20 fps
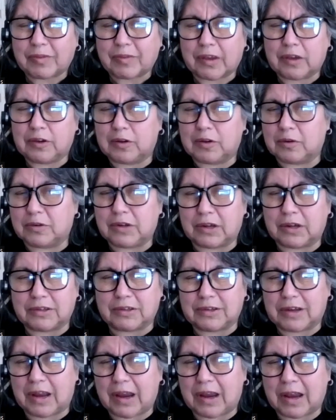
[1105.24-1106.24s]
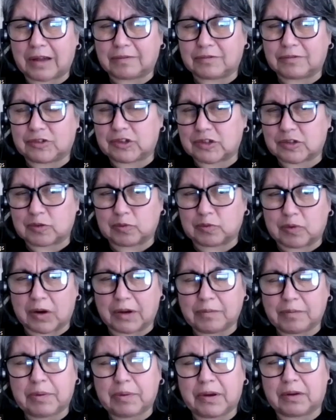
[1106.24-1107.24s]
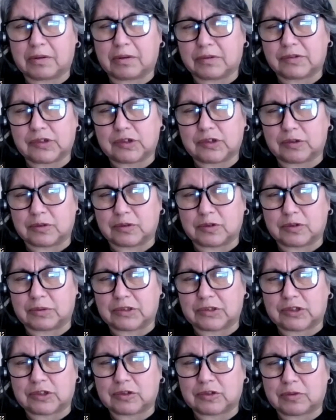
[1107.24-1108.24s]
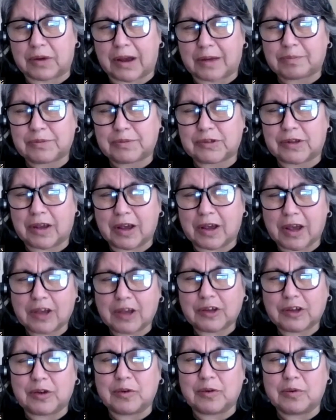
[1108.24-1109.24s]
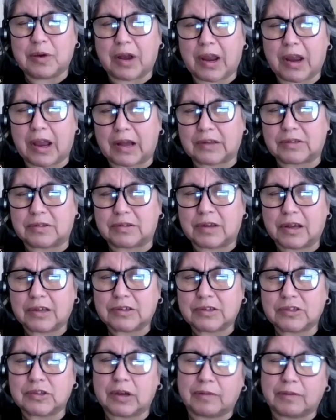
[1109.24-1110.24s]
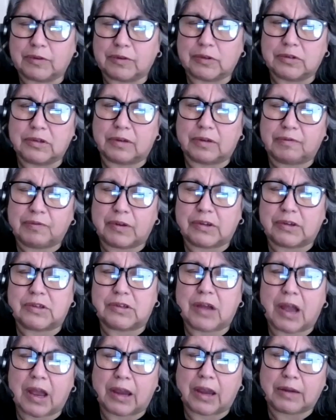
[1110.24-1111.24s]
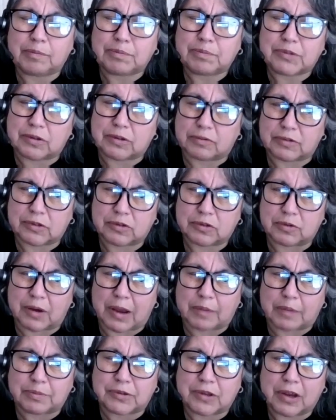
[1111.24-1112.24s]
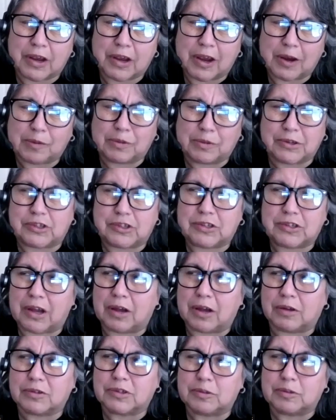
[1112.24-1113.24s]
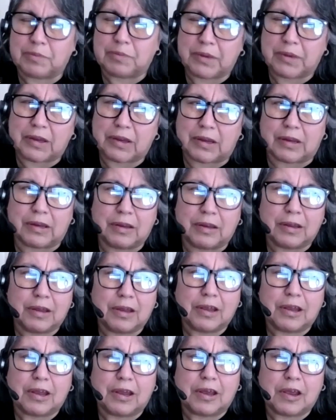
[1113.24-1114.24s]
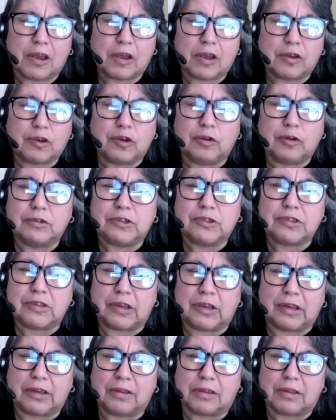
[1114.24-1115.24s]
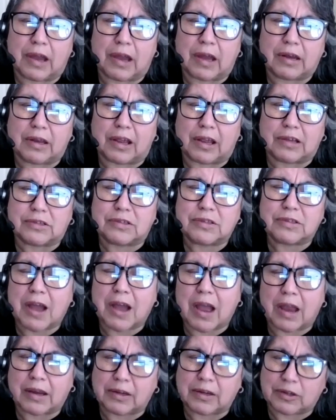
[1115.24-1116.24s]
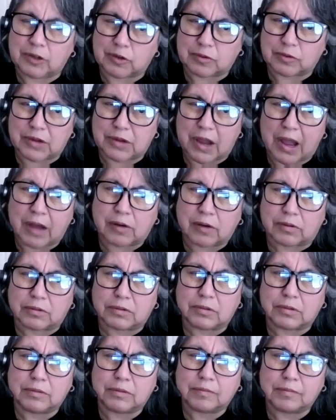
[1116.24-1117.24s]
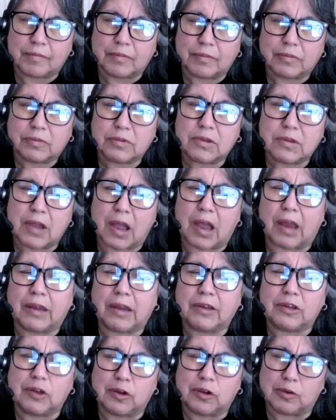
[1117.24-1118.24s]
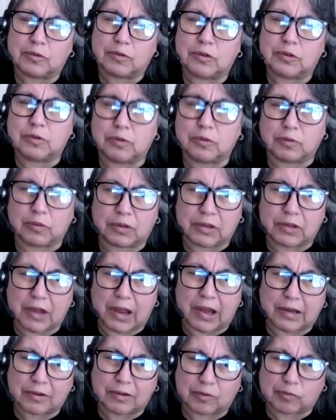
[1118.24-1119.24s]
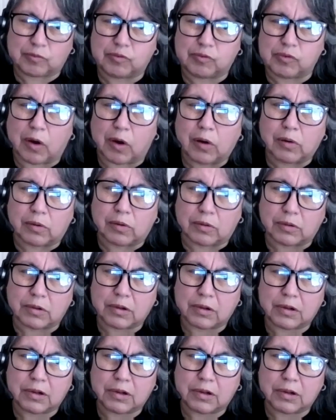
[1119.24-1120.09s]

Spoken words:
You didn't have just one pair of shoes with straps. You had several different types of straps, which tells me you see that as tying you down, tying you to that role.